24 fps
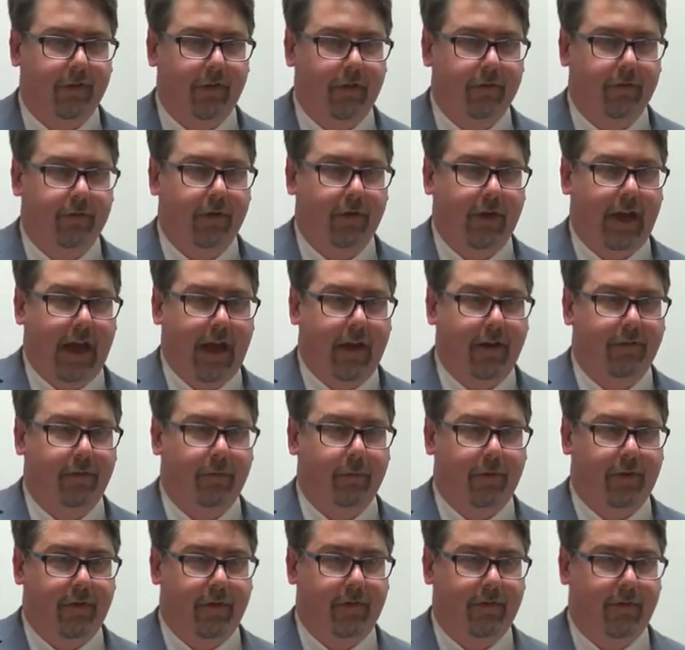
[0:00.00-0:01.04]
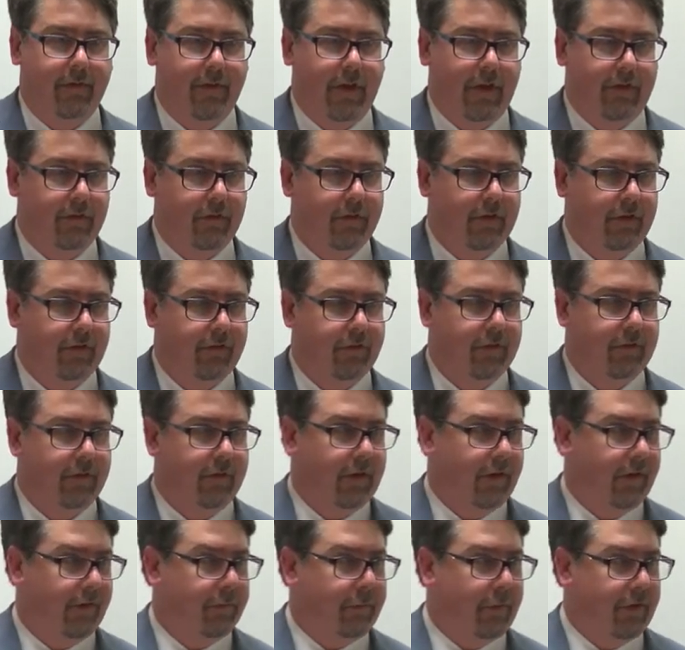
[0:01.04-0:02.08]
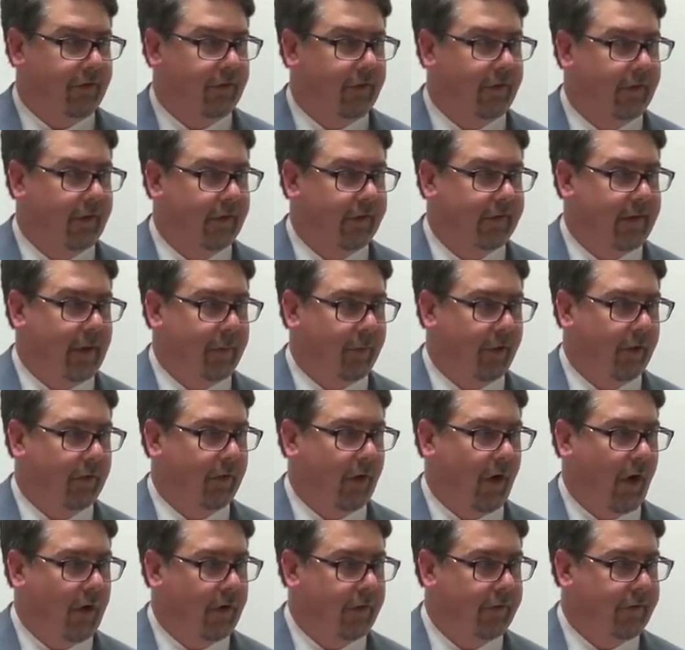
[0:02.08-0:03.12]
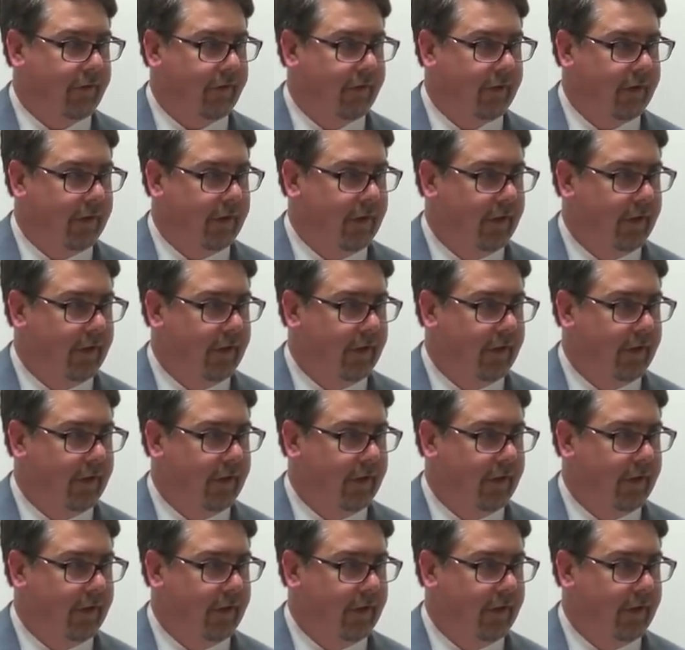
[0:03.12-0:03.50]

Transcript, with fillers: Tantra has within that tradition, and especially the Seminal Heart